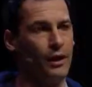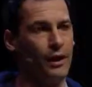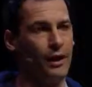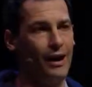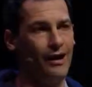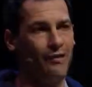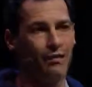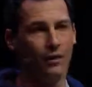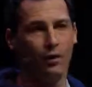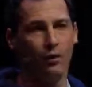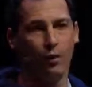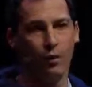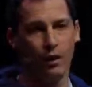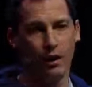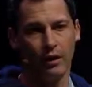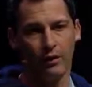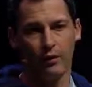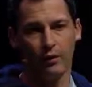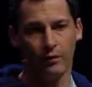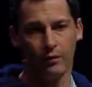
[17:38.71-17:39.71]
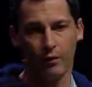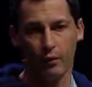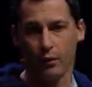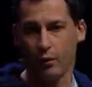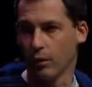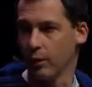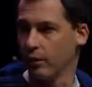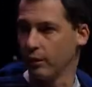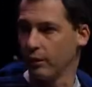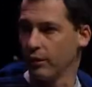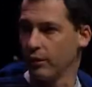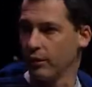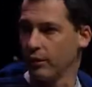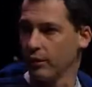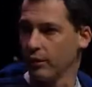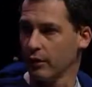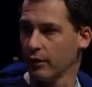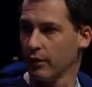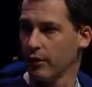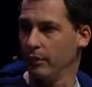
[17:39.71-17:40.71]
Having a well-informed
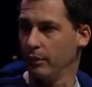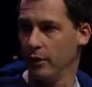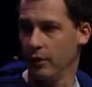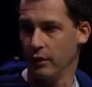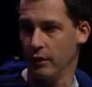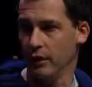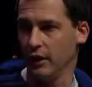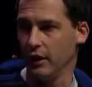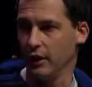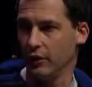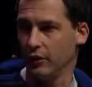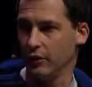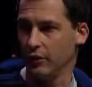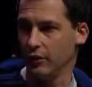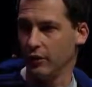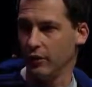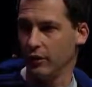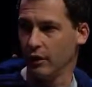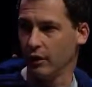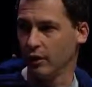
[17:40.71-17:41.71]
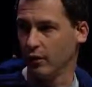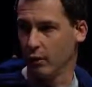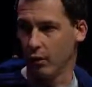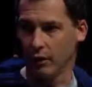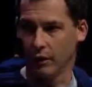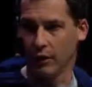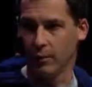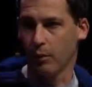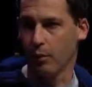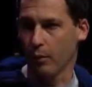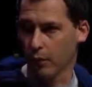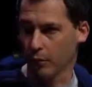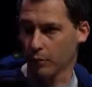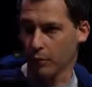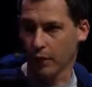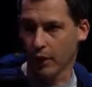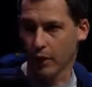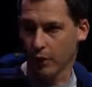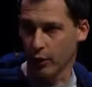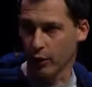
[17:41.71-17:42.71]
community is a really important
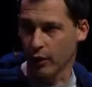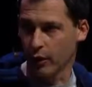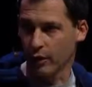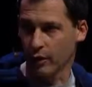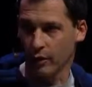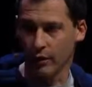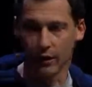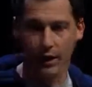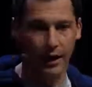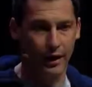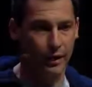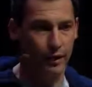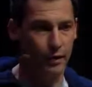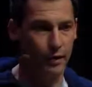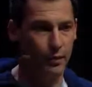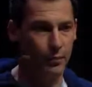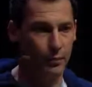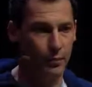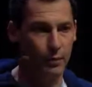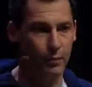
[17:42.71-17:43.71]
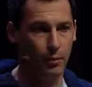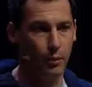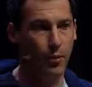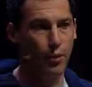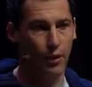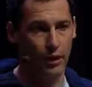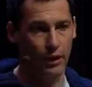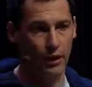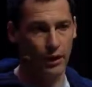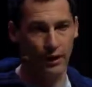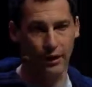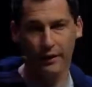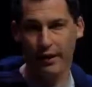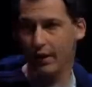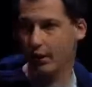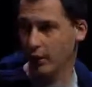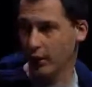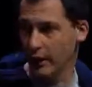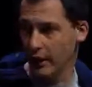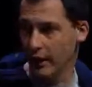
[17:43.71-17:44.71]
priority. There are a lot of people working on
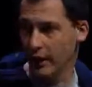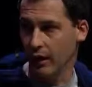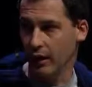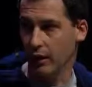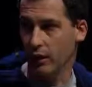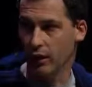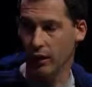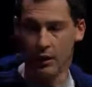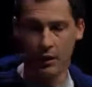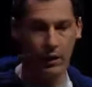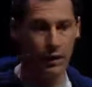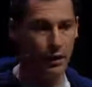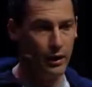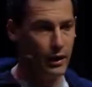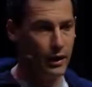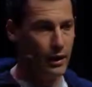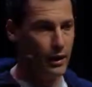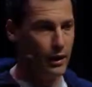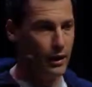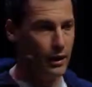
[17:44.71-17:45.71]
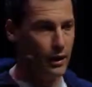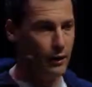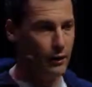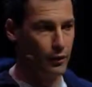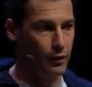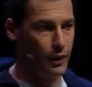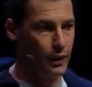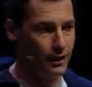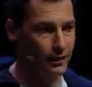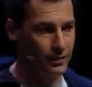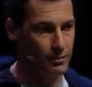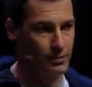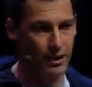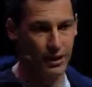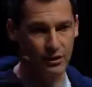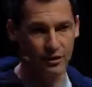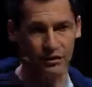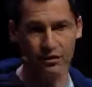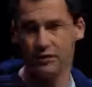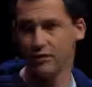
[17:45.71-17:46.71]
that right now, and there are a lot of
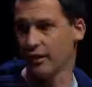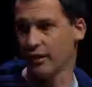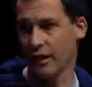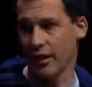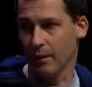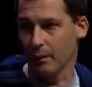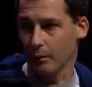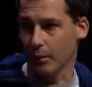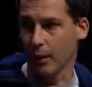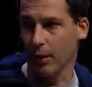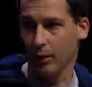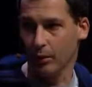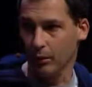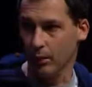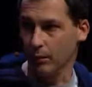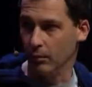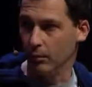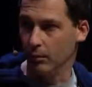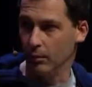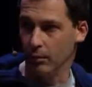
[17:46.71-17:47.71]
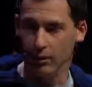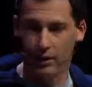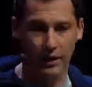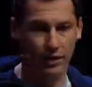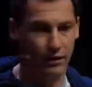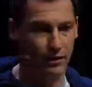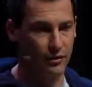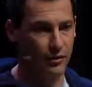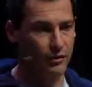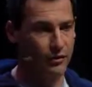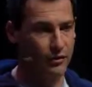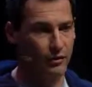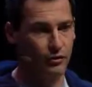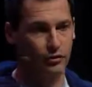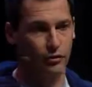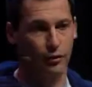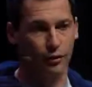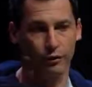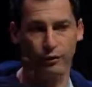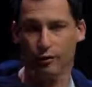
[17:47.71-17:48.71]
dimensions to that problem. Because it's a
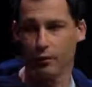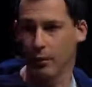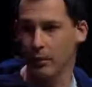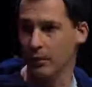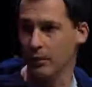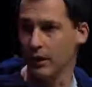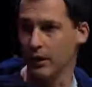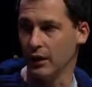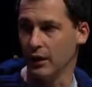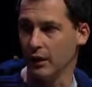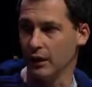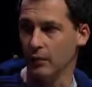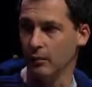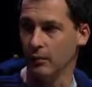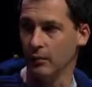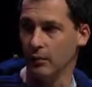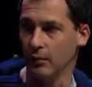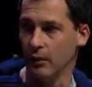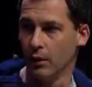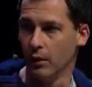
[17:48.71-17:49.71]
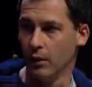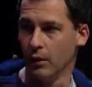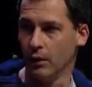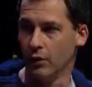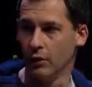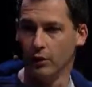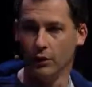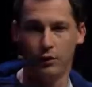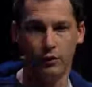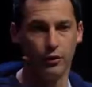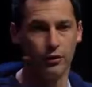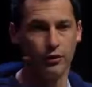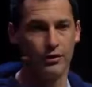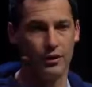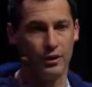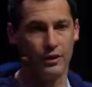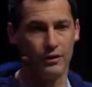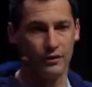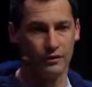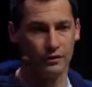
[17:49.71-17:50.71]
short-form medium, you do
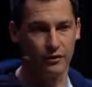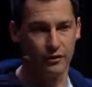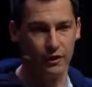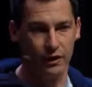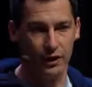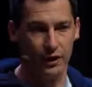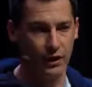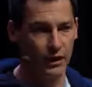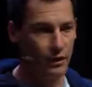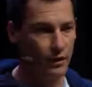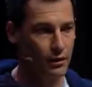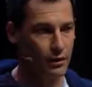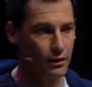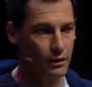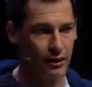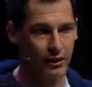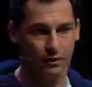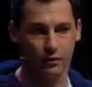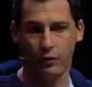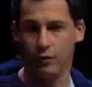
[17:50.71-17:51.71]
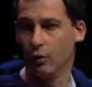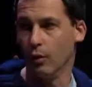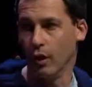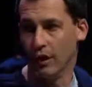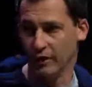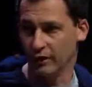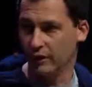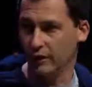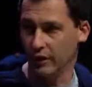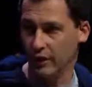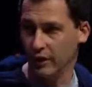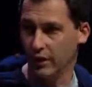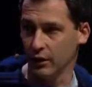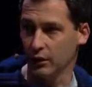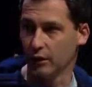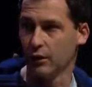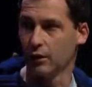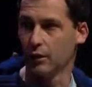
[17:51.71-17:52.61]
tend to see less nuance in it.